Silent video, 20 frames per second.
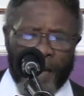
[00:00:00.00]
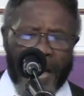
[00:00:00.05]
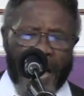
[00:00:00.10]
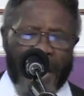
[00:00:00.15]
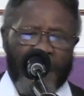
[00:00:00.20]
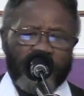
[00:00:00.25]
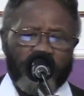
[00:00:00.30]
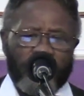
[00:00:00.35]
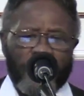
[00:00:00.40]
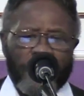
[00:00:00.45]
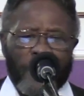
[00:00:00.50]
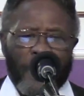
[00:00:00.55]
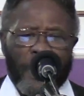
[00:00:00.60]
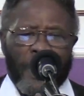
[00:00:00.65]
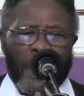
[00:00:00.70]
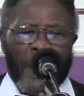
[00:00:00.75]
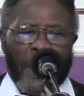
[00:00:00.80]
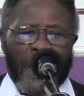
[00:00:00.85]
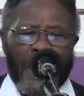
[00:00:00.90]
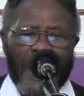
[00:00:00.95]

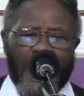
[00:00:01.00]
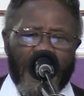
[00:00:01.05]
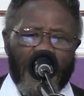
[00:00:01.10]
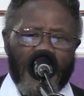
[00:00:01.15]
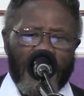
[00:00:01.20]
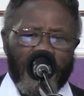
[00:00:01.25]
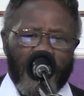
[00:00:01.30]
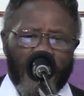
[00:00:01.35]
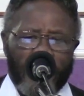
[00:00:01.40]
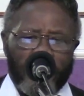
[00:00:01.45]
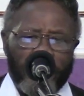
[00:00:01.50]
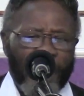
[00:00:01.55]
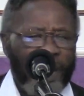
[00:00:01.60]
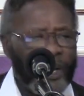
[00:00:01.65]
that uh,